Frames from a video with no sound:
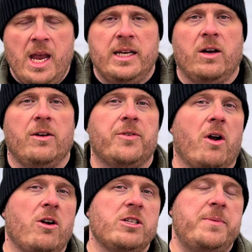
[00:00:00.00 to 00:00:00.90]
Now, if there
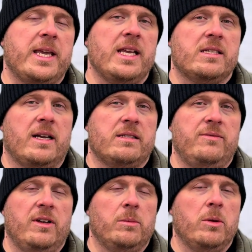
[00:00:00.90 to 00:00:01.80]
aren't speaking slots
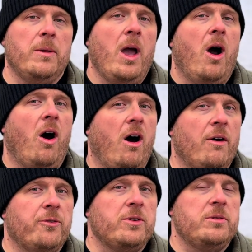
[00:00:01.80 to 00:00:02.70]
available,
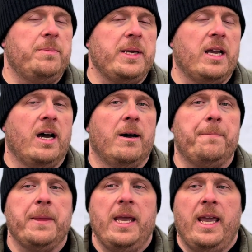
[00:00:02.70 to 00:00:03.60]
offer to
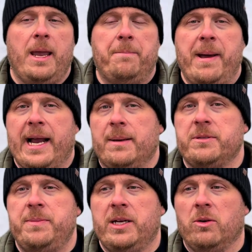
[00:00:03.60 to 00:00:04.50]
become a backup
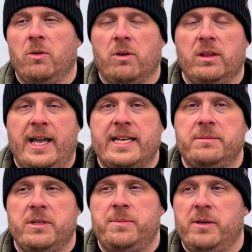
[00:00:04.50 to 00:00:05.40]
speaker or a
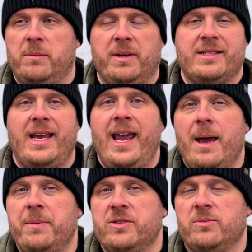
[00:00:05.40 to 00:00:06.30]
last-minute speaker, because that
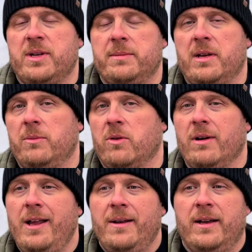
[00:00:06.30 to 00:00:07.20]
happens from time to time where
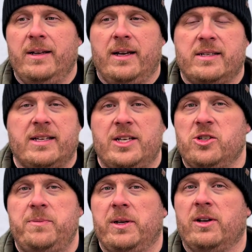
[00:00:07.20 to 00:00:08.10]
a
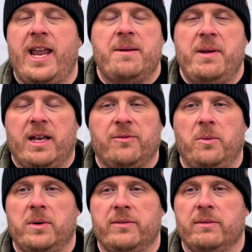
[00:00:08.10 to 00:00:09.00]
scheduled speaker can't make it for
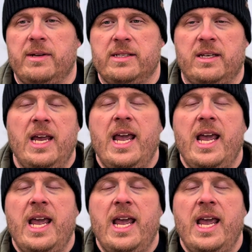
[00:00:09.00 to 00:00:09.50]
whatever reason.